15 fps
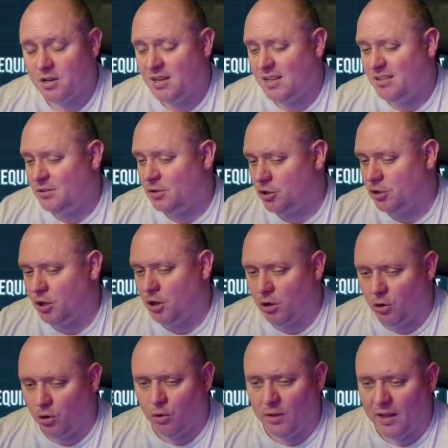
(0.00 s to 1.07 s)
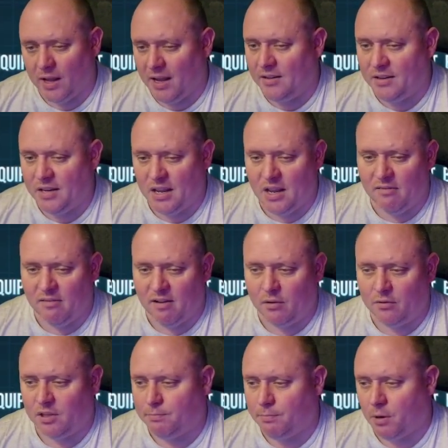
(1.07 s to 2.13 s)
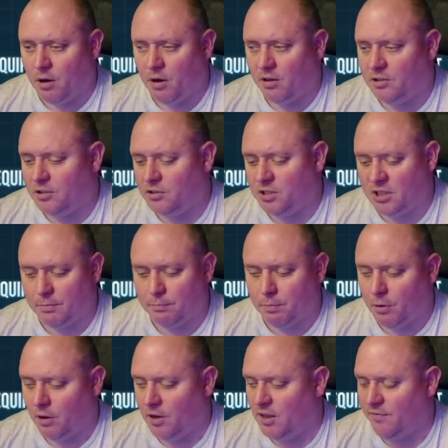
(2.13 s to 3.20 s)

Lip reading: There's just the whole idea around this bot is just disappointing.